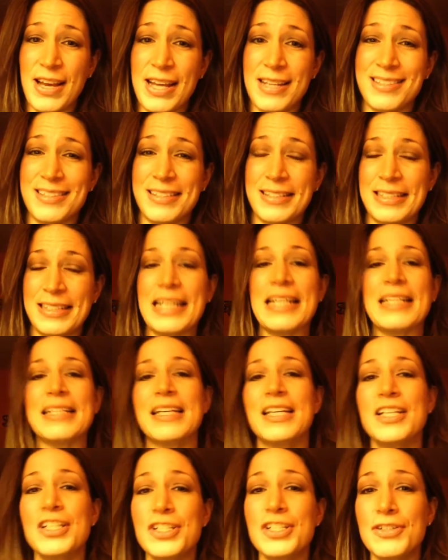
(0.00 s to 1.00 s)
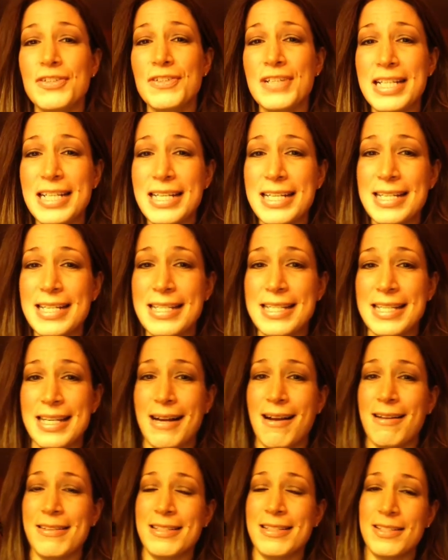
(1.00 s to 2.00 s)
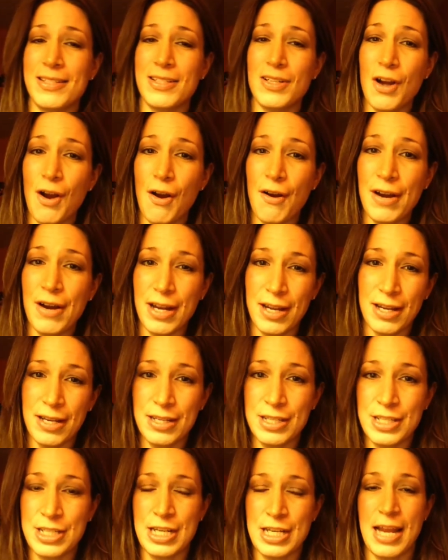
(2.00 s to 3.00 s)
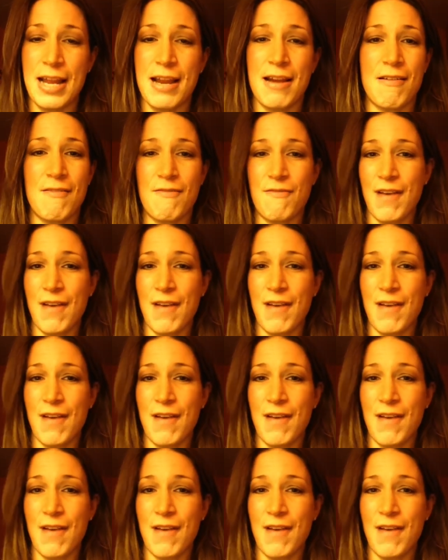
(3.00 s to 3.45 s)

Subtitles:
I sustained injuries and got discouraged and